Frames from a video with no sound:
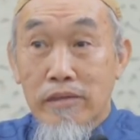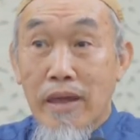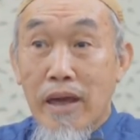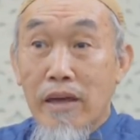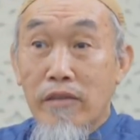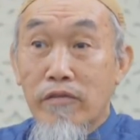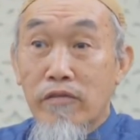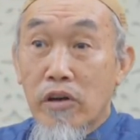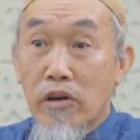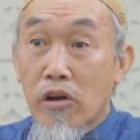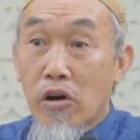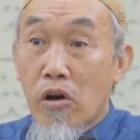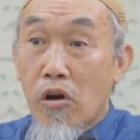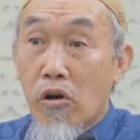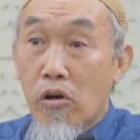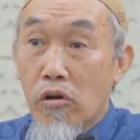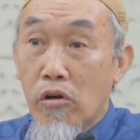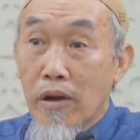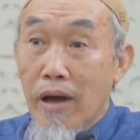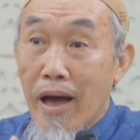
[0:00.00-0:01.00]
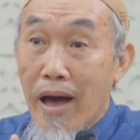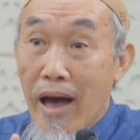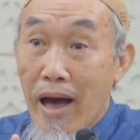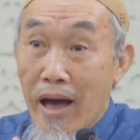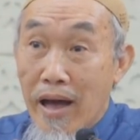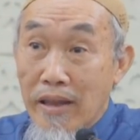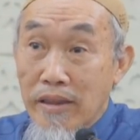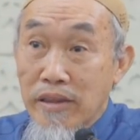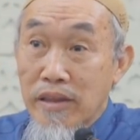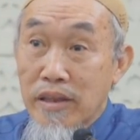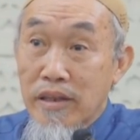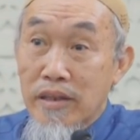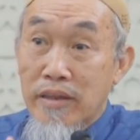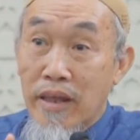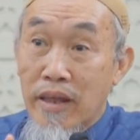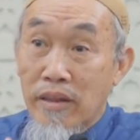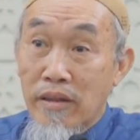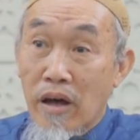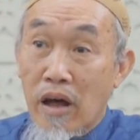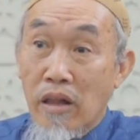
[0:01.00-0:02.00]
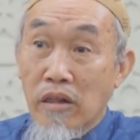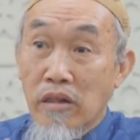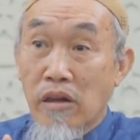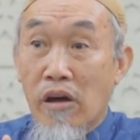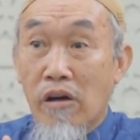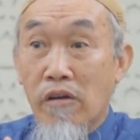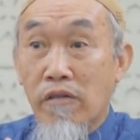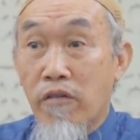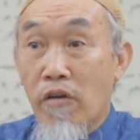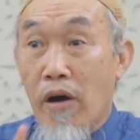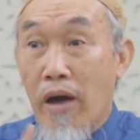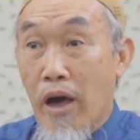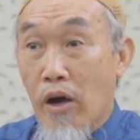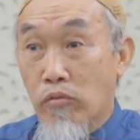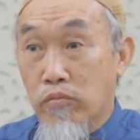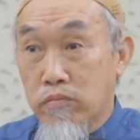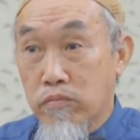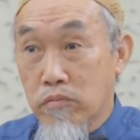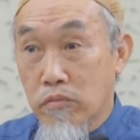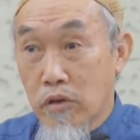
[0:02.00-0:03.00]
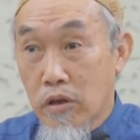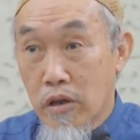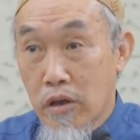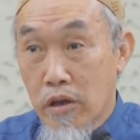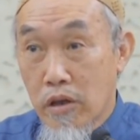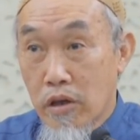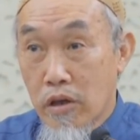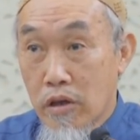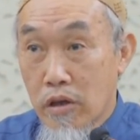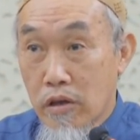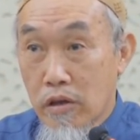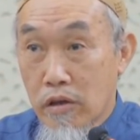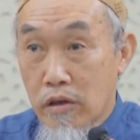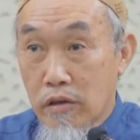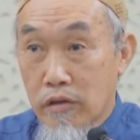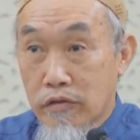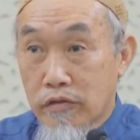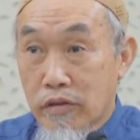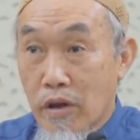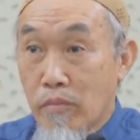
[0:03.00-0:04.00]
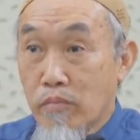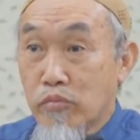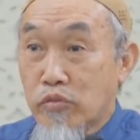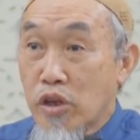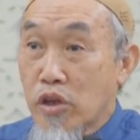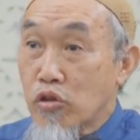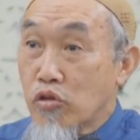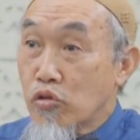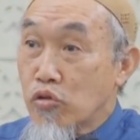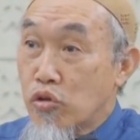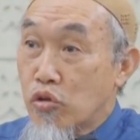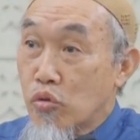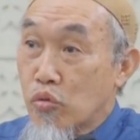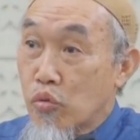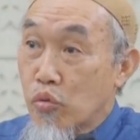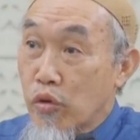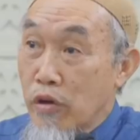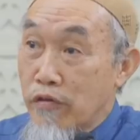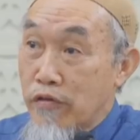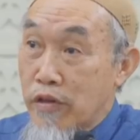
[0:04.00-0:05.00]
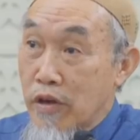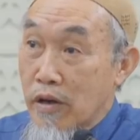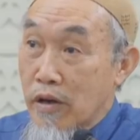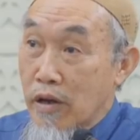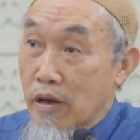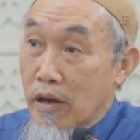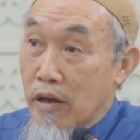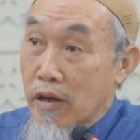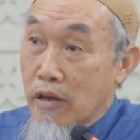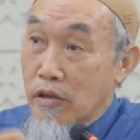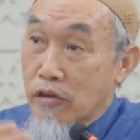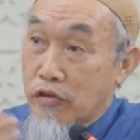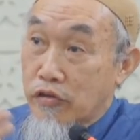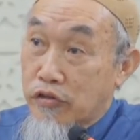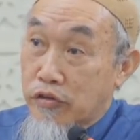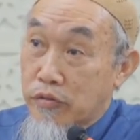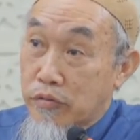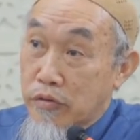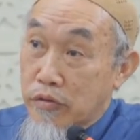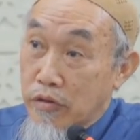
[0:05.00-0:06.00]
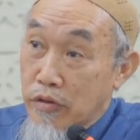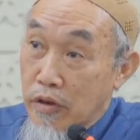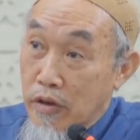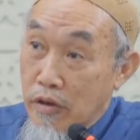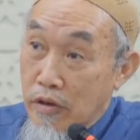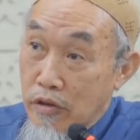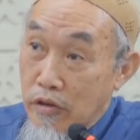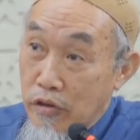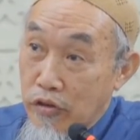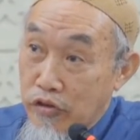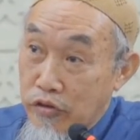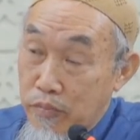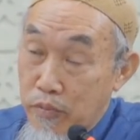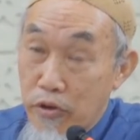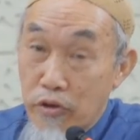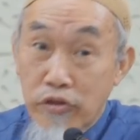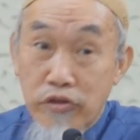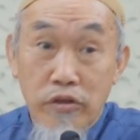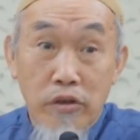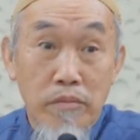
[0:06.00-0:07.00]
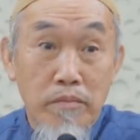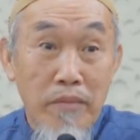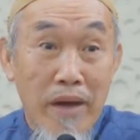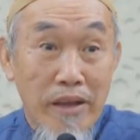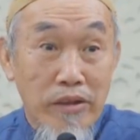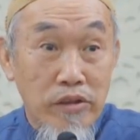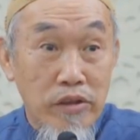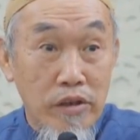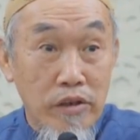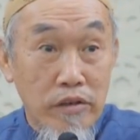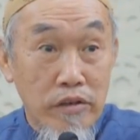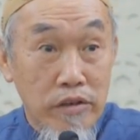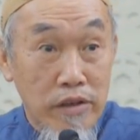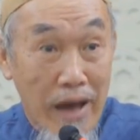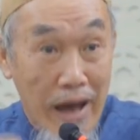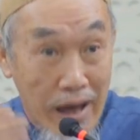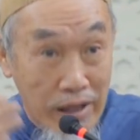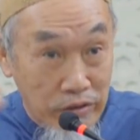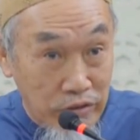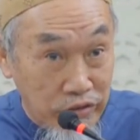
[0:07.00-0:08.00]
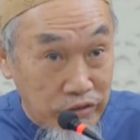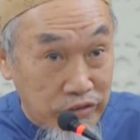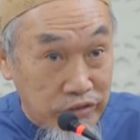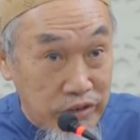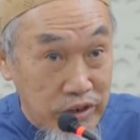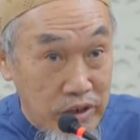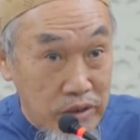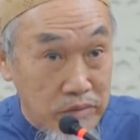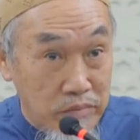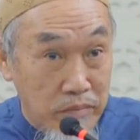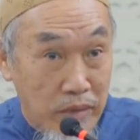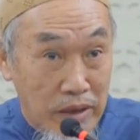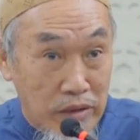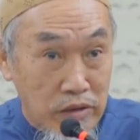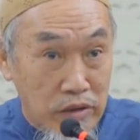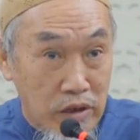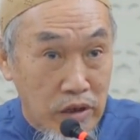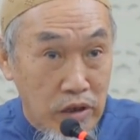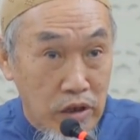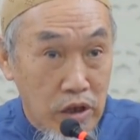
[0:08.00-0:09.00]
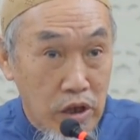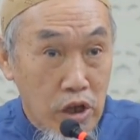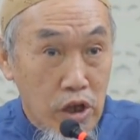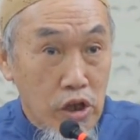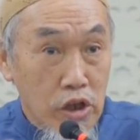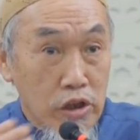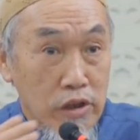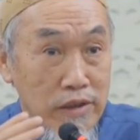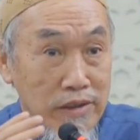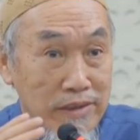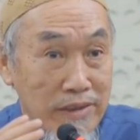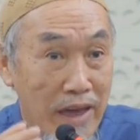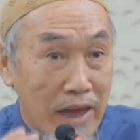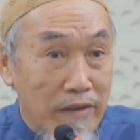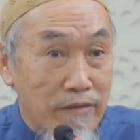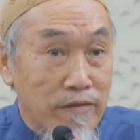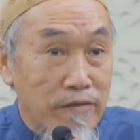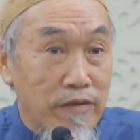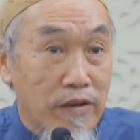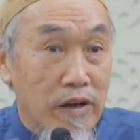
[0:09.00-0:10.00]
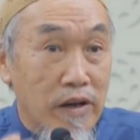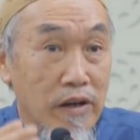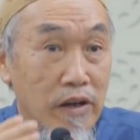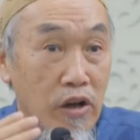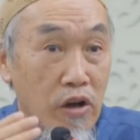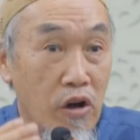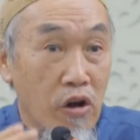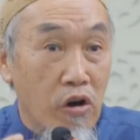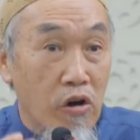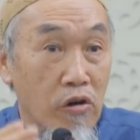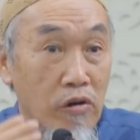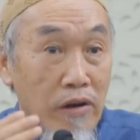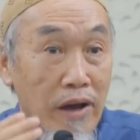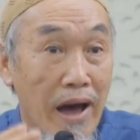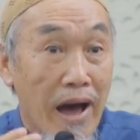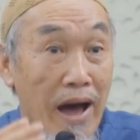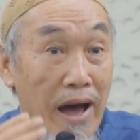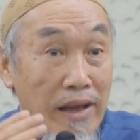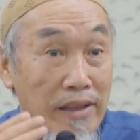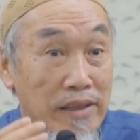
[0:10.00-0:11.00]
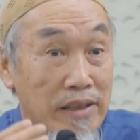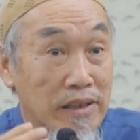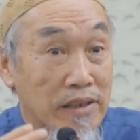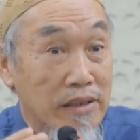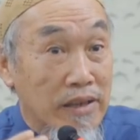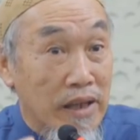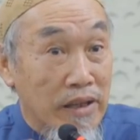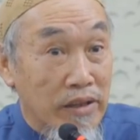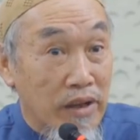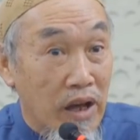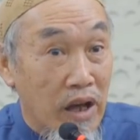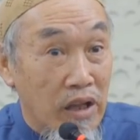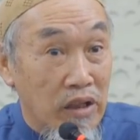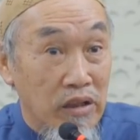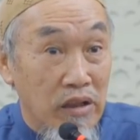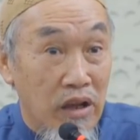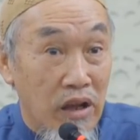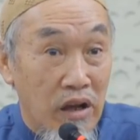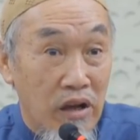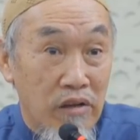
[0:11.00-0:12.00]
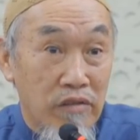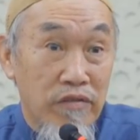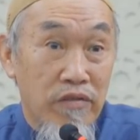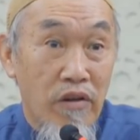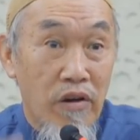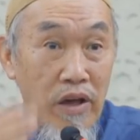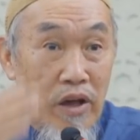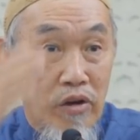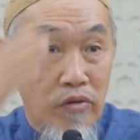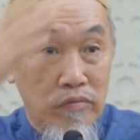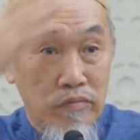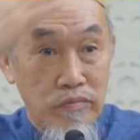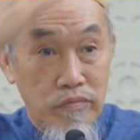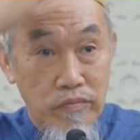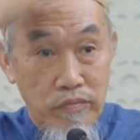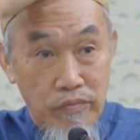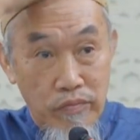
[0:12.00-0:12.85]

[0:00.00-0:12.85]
Never call other than Allah for help. Something to do with the spiritual matter, the unseen matter. Never call other than Allah for help.